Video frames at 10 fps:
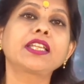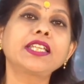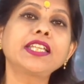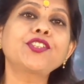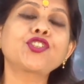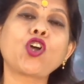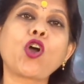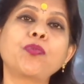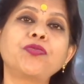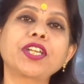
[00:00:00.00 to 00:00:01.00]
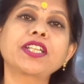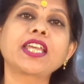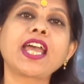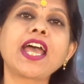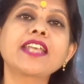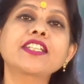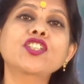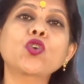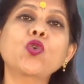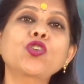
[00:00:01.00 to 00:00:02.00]
Each object has
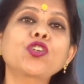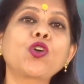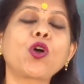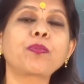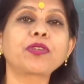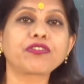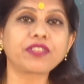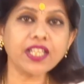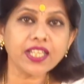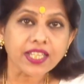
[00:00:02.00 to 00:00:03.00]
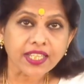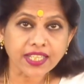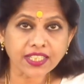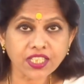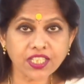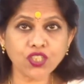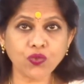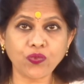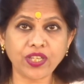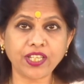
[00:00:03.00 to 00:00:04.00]
its own copy of the
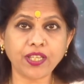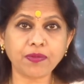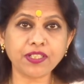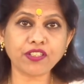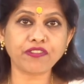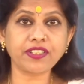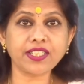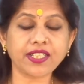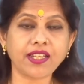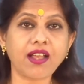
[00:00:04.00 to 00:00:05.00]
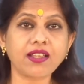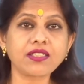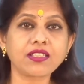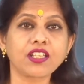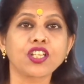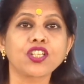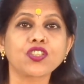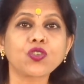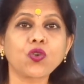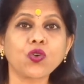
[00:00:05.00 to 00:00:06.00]
instance variables of its class.
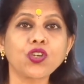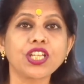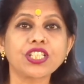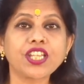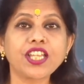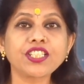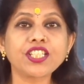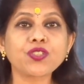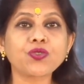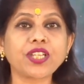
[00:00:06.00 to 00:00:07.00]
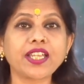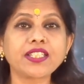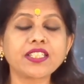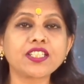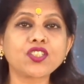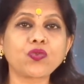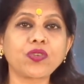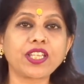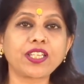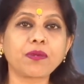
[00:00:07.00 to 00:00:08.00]
So, changes to the instance
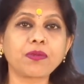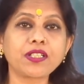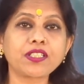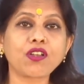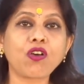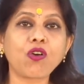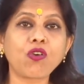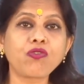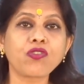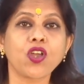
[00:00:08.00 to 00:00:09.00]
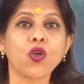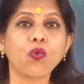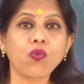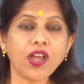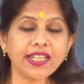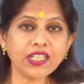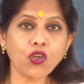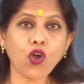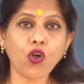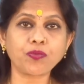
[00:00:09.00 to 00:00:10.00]
variables of one
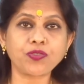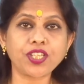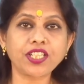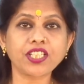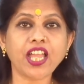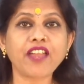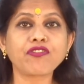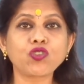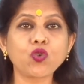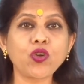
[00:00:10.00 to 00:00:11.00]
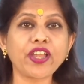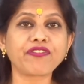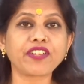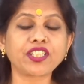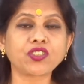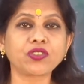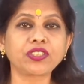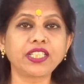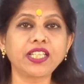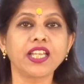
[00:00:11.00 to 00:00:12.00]
object have no effect on
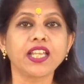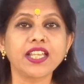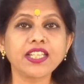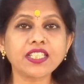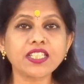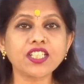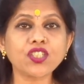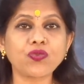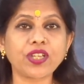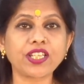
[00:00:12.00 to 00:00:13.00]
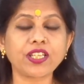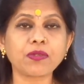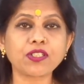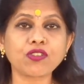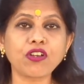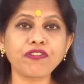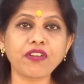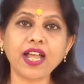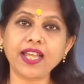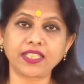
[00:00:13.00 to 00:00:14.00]
the instance variables of
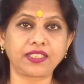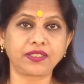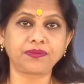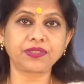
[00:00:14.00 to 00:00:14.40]
another.